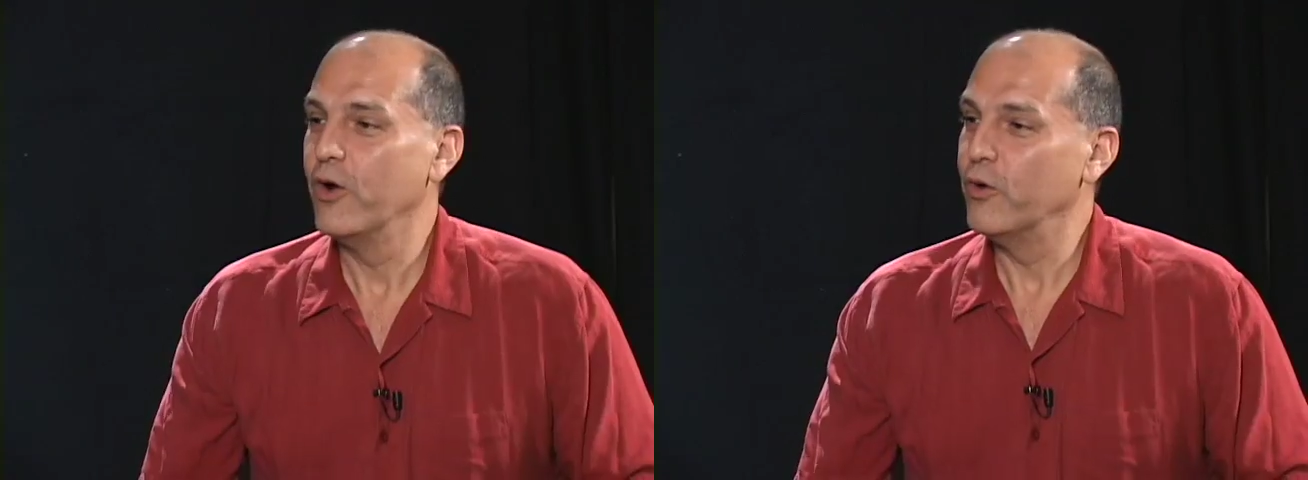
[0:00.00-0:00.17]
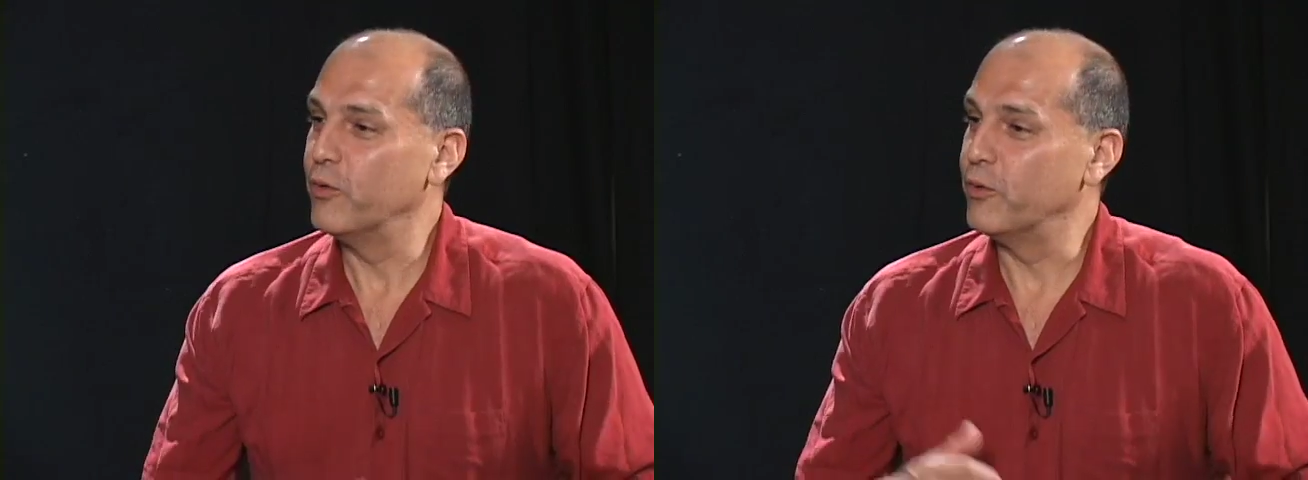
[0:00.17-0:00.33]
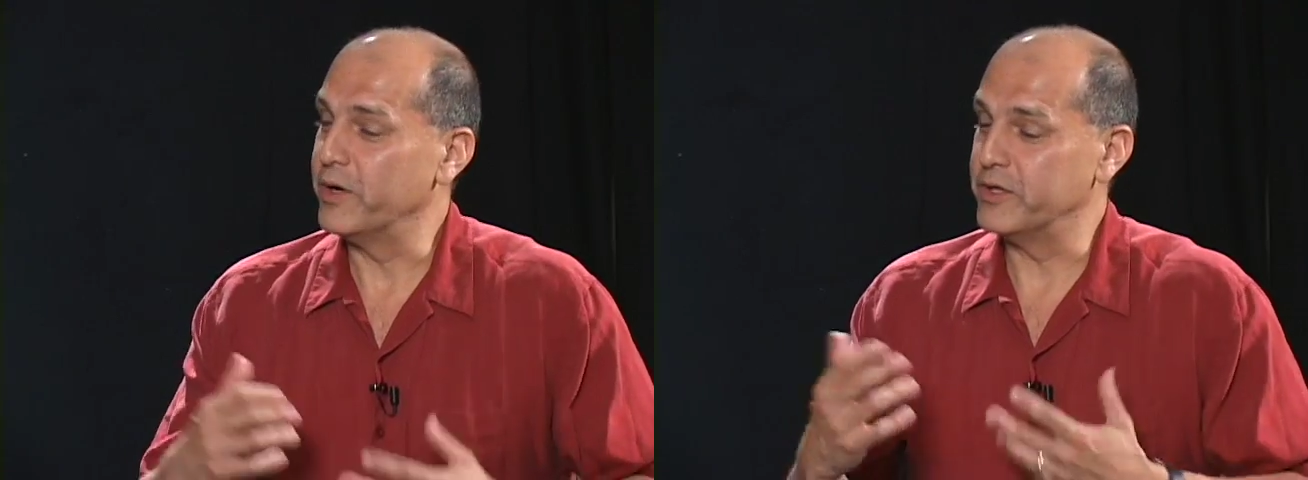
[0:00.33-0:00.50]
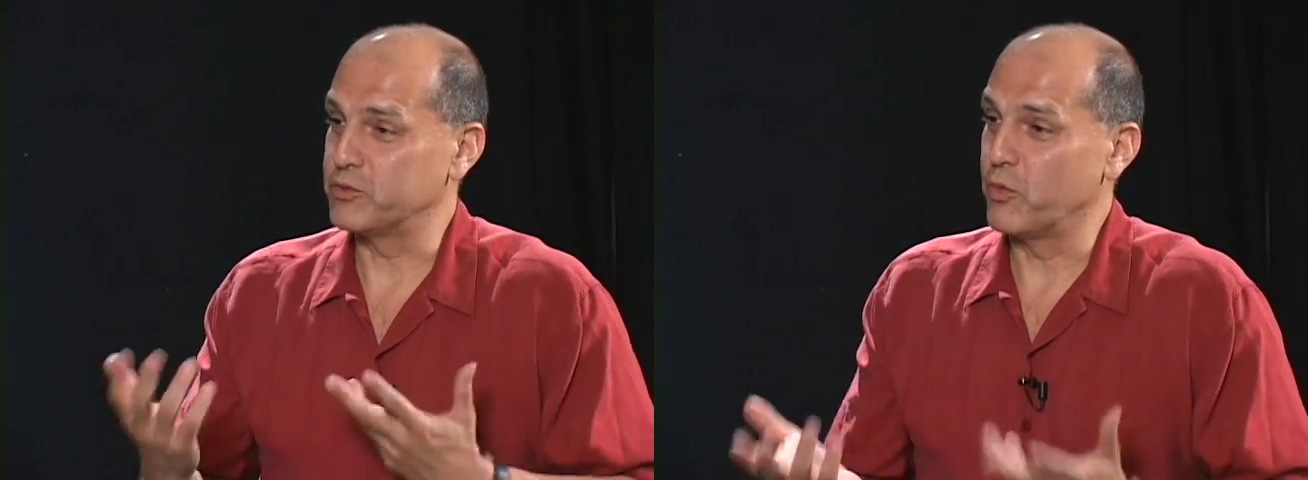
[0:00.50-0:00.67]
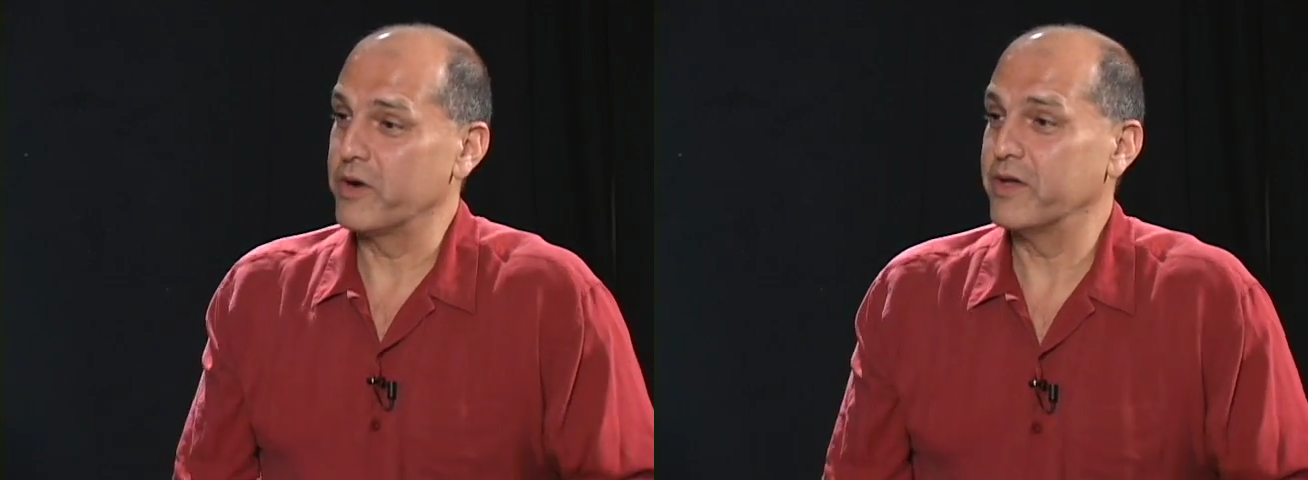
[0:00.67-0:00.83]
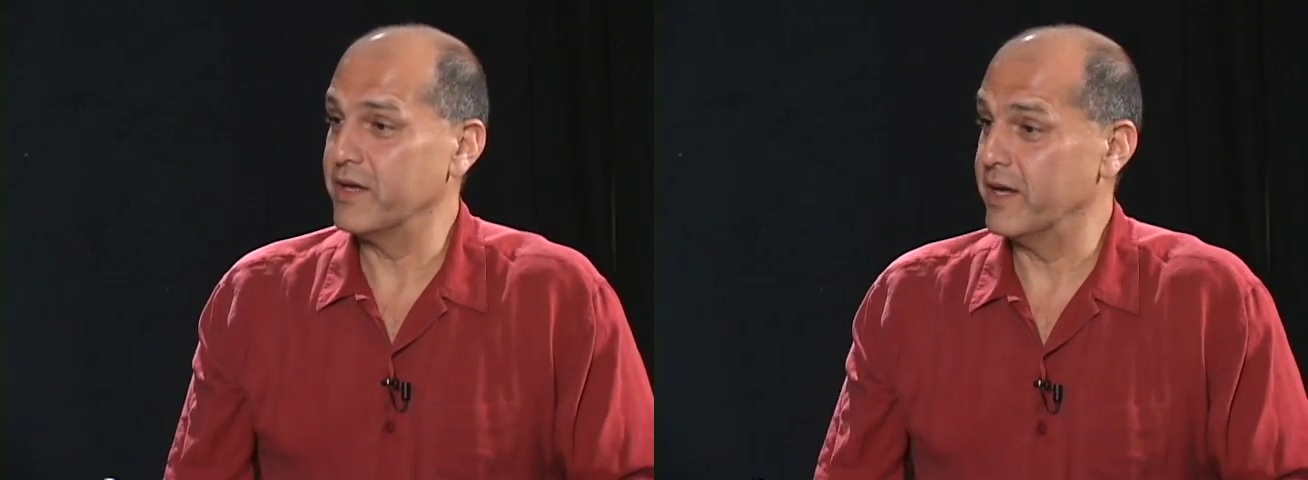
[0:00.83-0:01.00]
who is
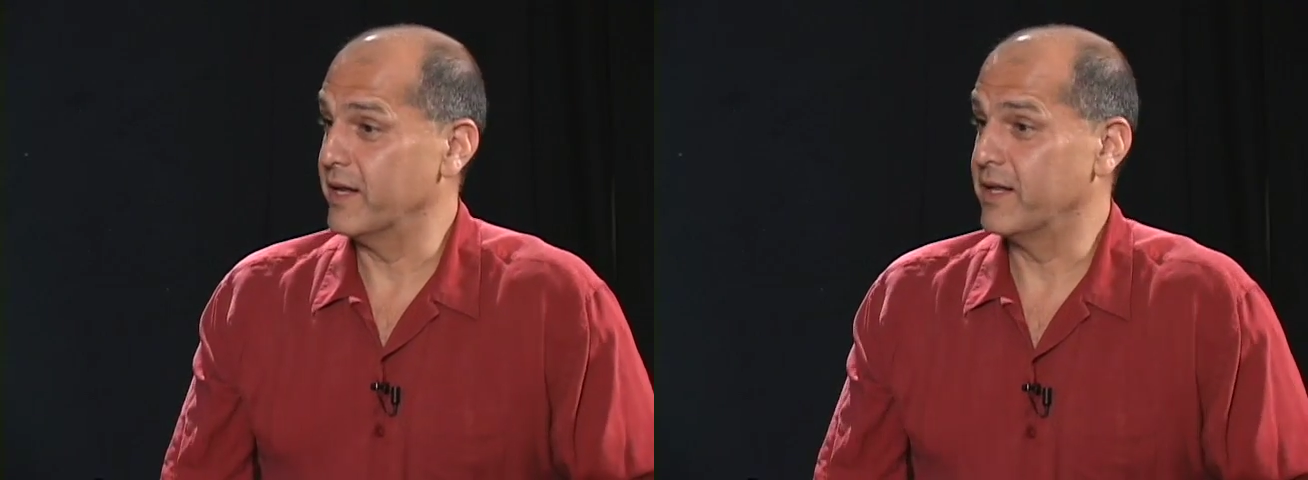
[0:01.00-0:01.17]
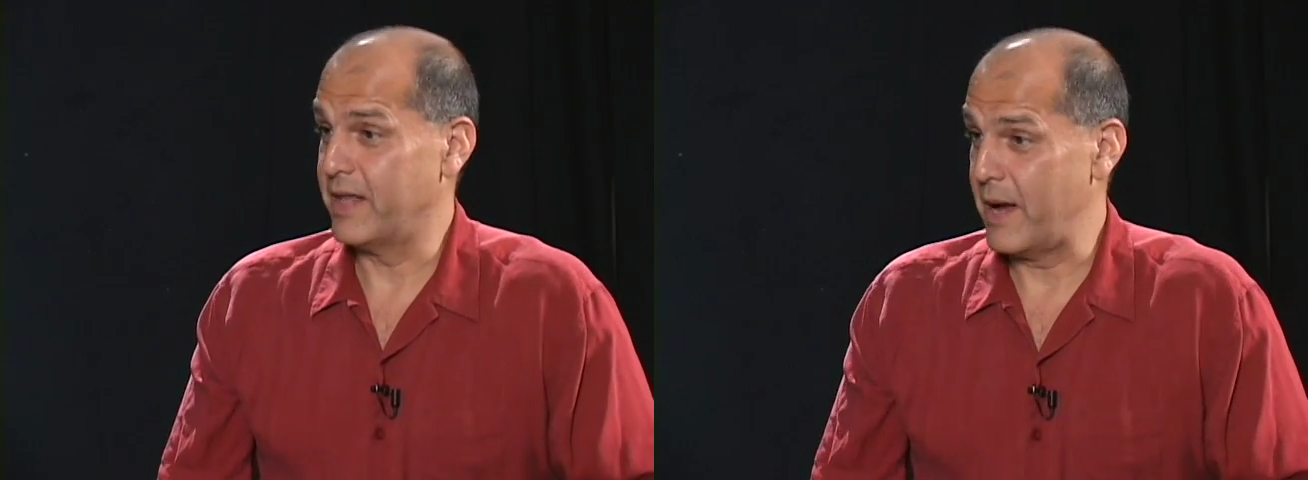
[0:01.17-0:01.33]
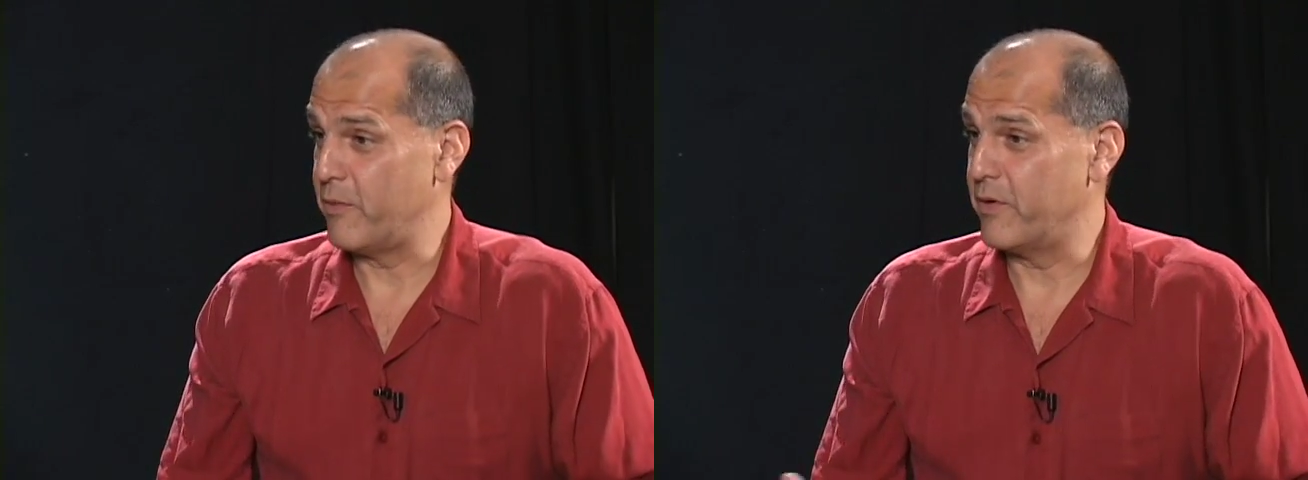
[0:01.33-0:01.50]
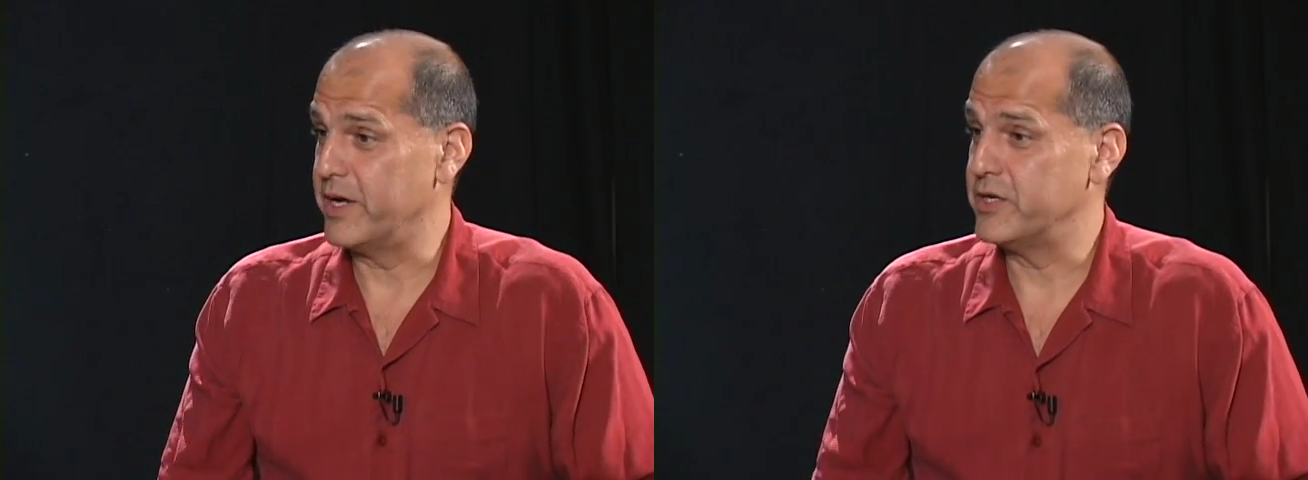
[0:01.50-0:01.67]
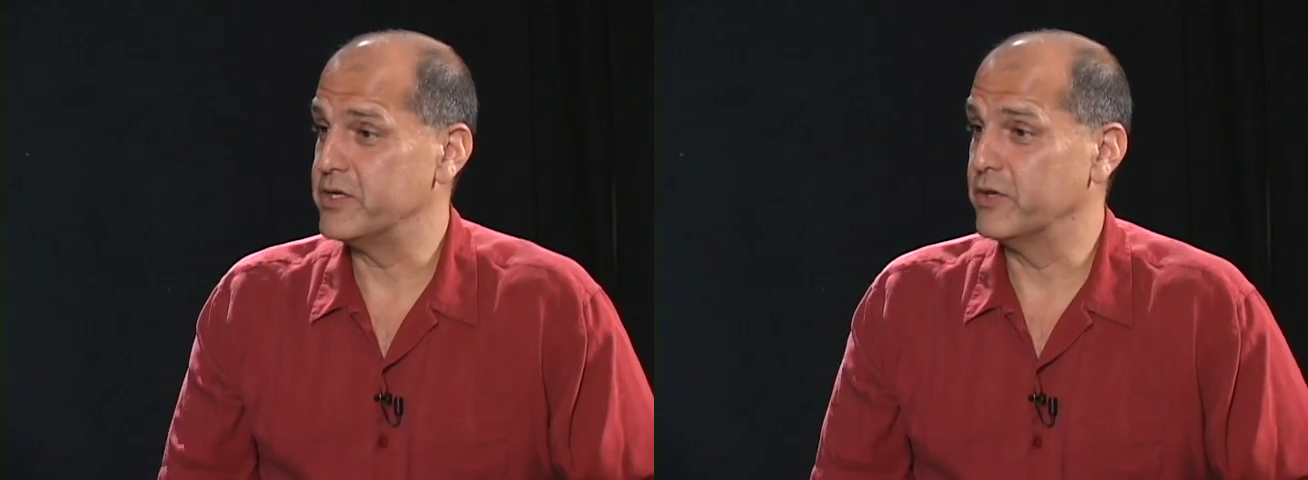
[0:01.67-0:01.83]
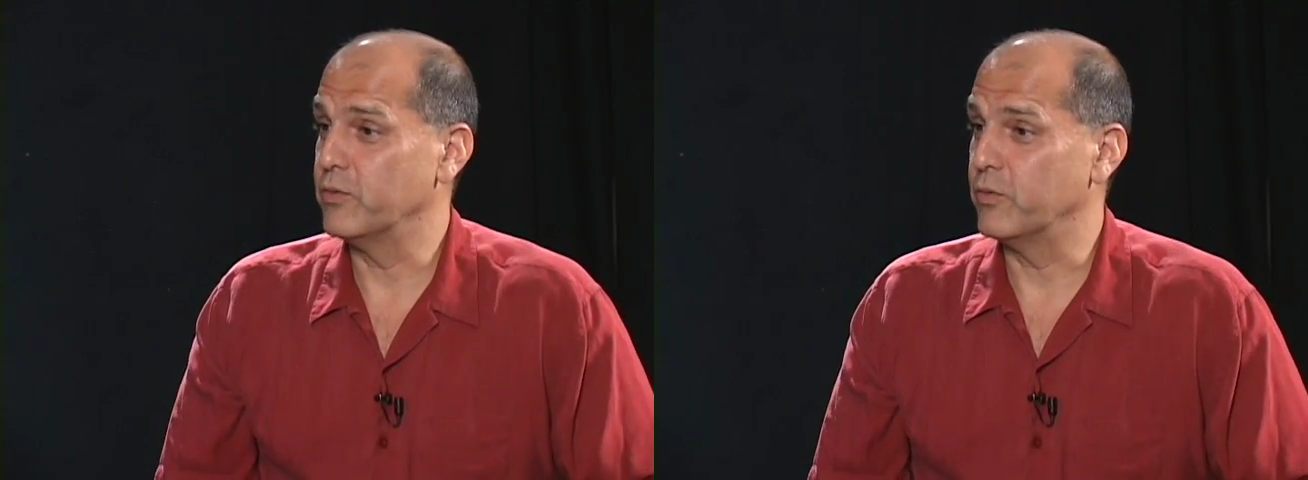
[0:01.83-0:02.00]
working in
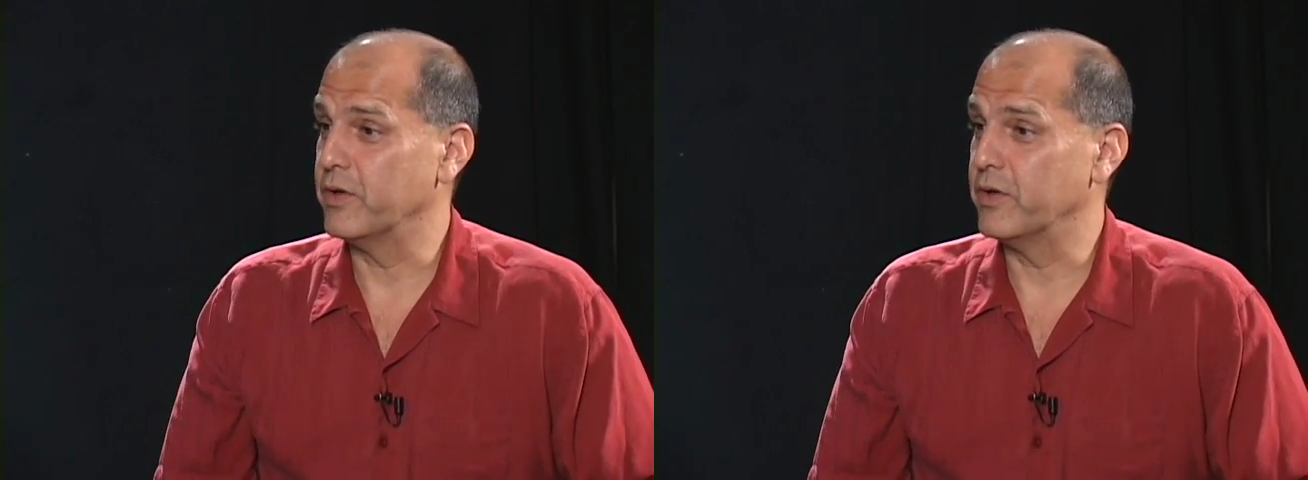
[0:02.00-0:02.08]
collaboration